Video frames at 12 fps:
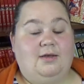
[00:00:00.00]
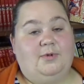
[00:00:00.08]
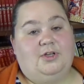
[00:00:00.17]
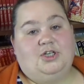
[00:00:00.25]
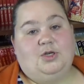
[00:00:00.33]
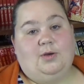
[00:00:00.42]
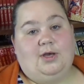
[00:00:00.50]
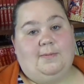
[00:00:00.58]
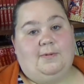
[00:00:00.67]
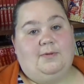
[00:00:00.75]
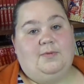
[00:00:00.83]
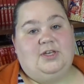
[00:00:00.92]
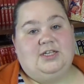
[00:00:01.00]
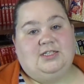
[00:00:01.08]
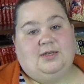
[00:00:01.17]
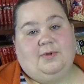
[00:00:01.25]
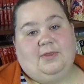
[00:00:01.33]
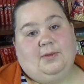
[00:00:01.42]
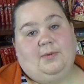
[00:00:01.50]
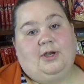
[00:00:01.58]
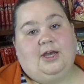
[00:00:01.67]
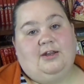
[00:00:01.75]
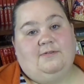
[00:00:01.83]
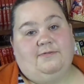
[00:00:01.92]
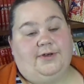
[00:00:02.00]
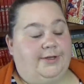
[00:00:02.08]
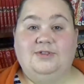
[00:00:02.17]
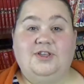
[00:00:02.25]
I'm going to show a couple because some of them are kind of fun.